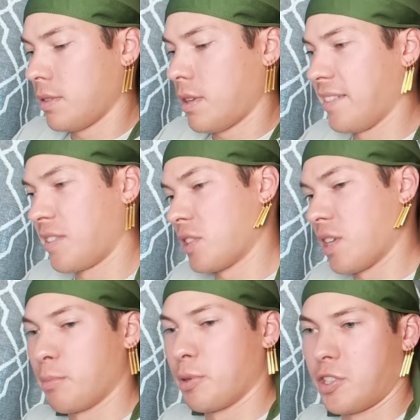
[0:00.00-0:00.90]
yeah, of course I
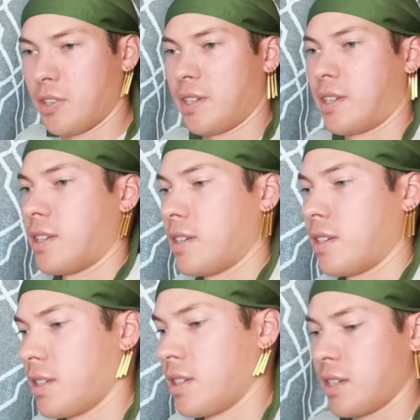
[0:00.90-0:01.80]
butchered and get a
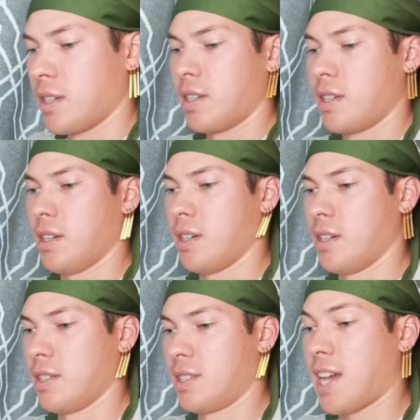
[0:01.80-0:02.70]

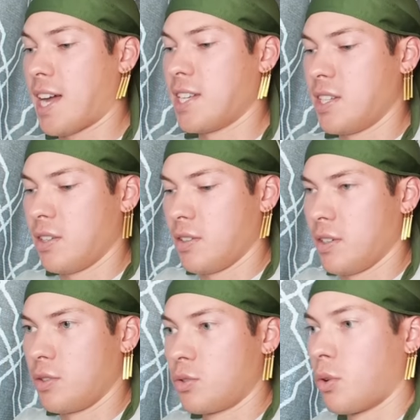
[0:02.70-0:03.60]
uh, or
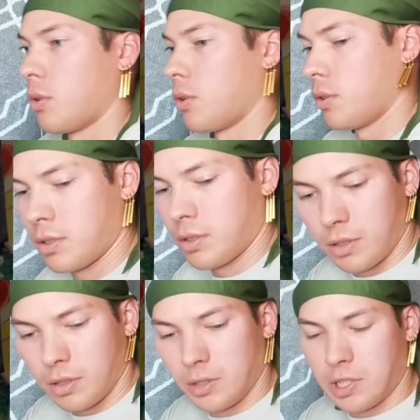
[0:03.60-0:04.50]
a Zoro
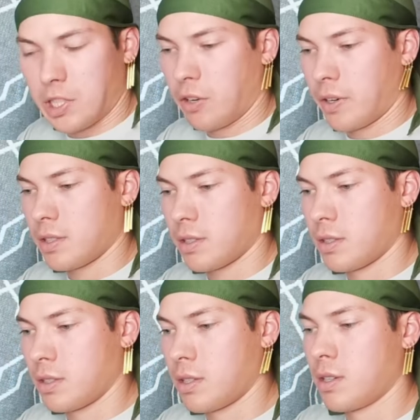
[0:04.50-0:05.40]
secret.
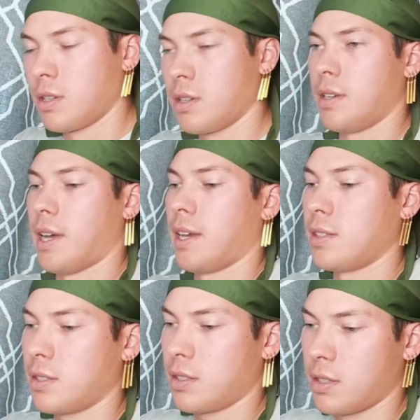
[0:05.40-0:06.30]

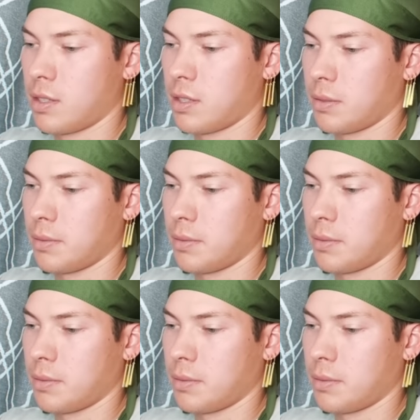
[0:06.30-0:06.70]
Nice.